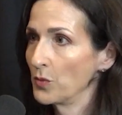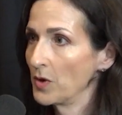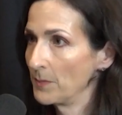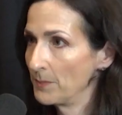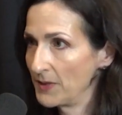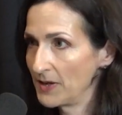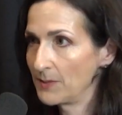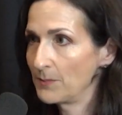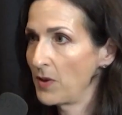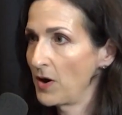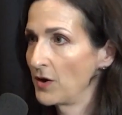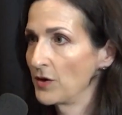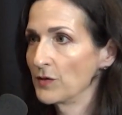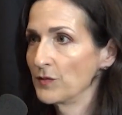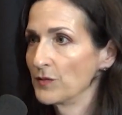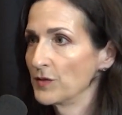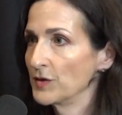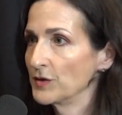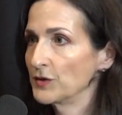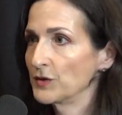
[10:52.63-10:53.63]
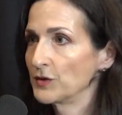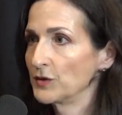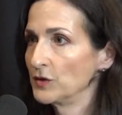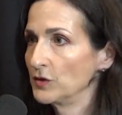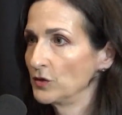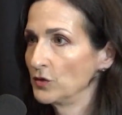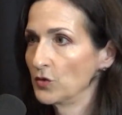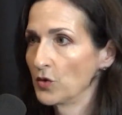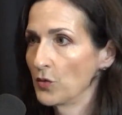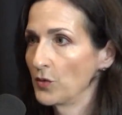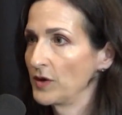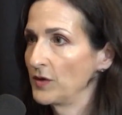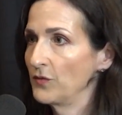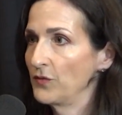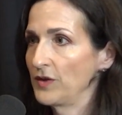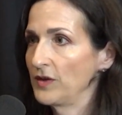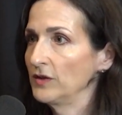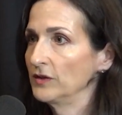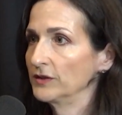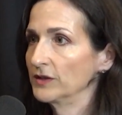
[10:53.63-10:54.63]
a big part of this growing
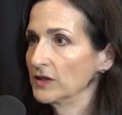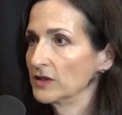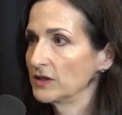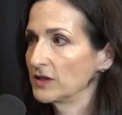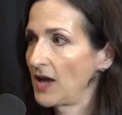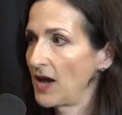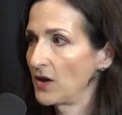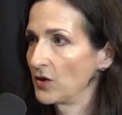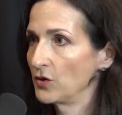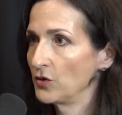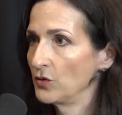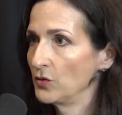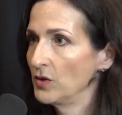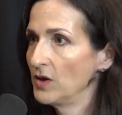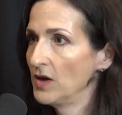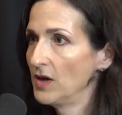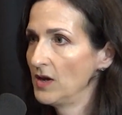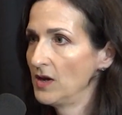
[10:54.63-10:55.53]
field, is how to